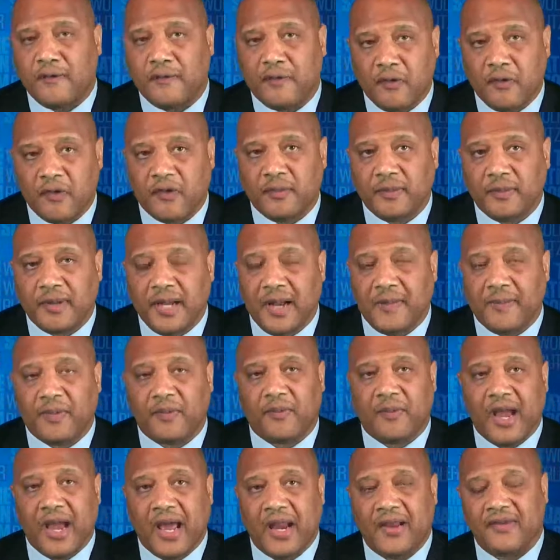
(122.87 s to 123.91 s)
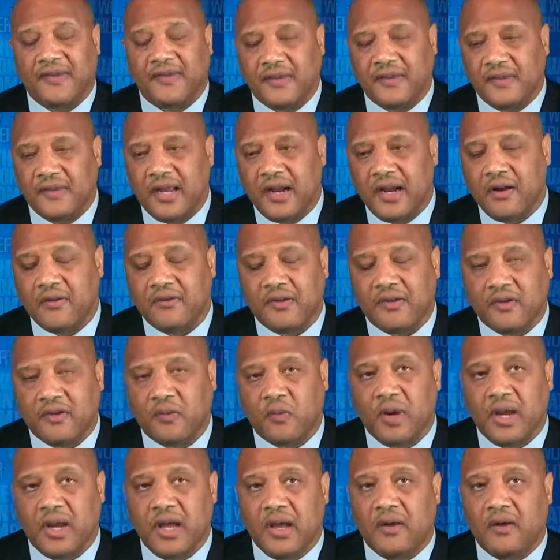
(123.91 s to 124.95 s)
enforcement apparatus and theirs
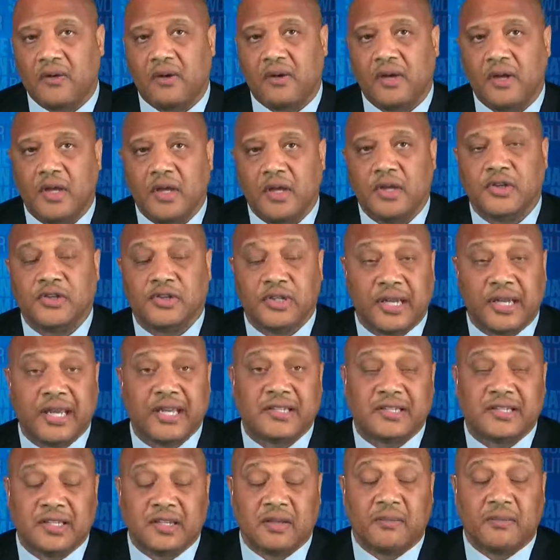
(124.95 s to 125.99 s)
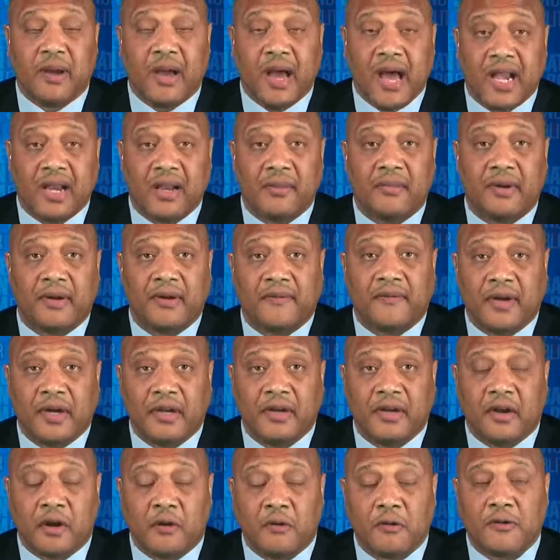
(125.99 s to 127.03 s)
as well, to get to the bottom of
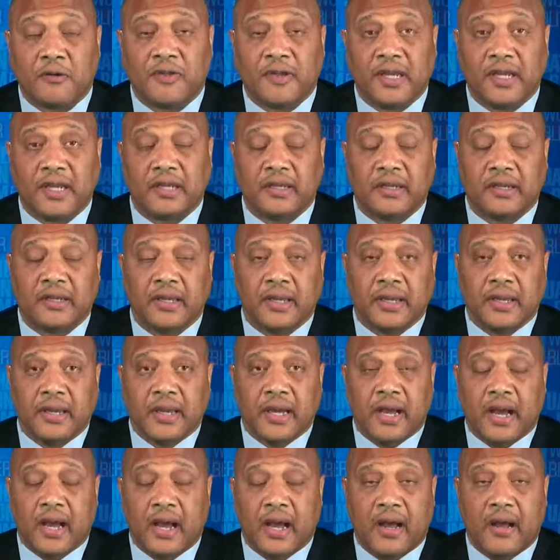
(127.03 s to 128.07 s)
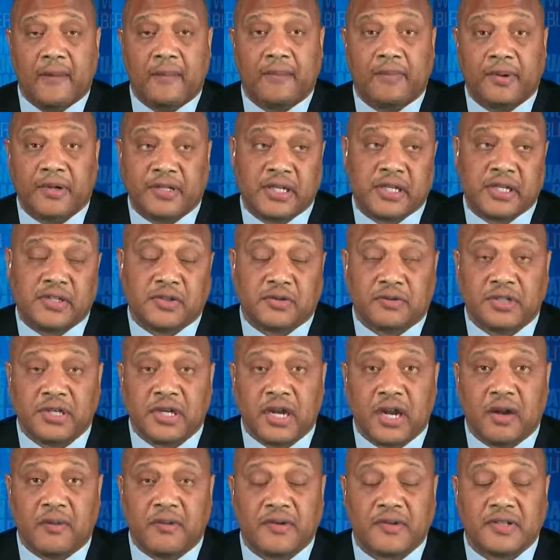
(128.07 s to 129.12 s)
unearthing potential
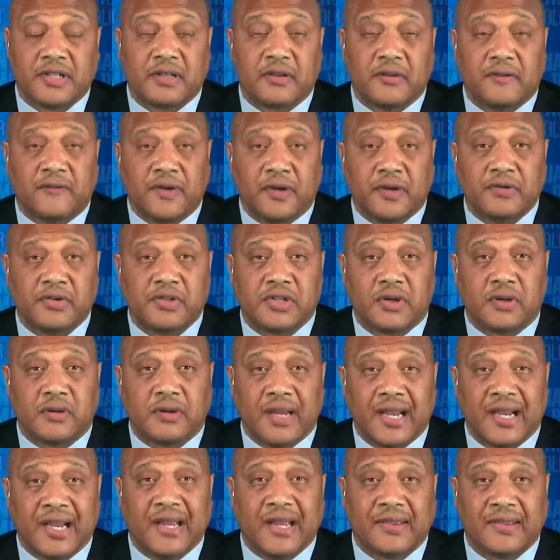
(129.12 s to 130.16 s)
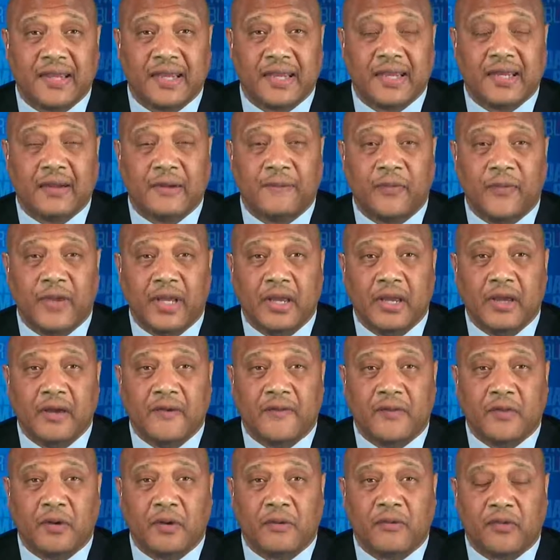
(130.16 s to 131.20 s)
terrorists in the future. And I think
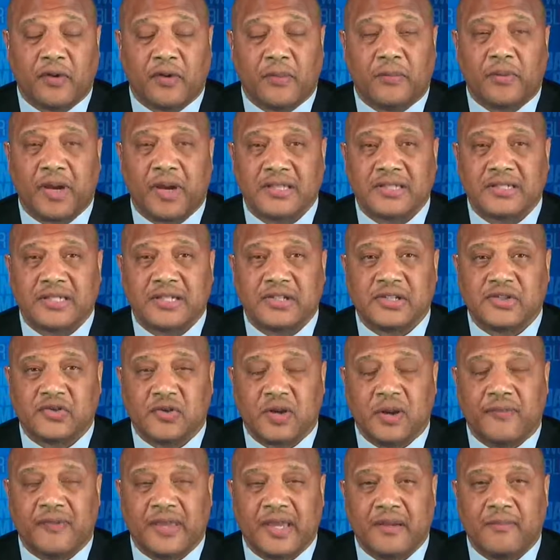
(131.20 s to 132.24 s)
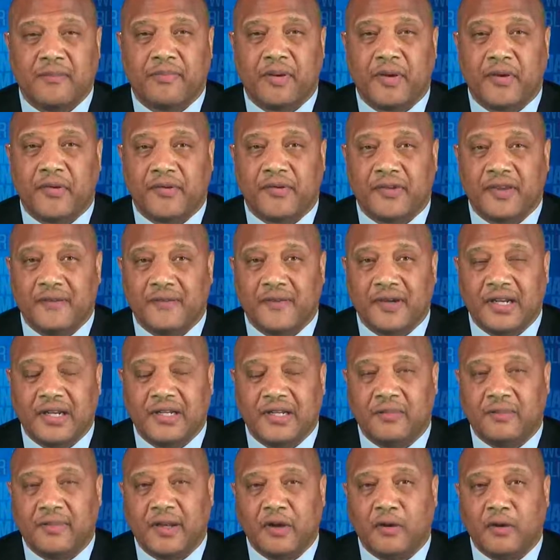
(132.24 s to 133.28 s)
for President Trump's
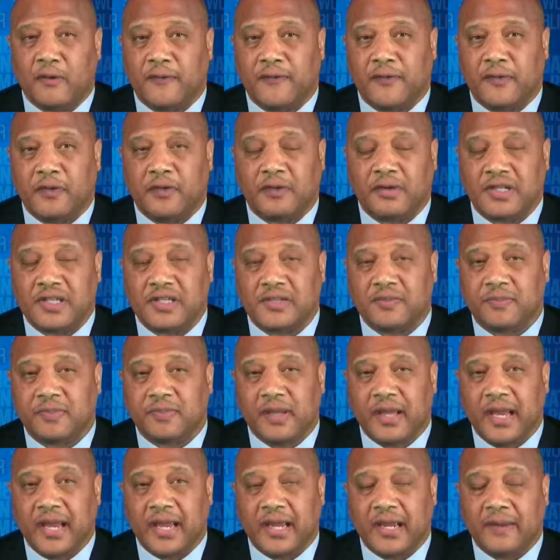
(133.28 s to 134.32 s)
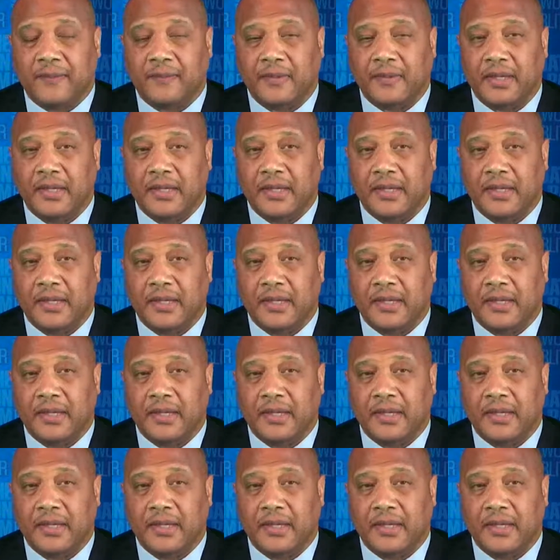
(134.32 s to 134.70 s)
impulsivity to be on full display,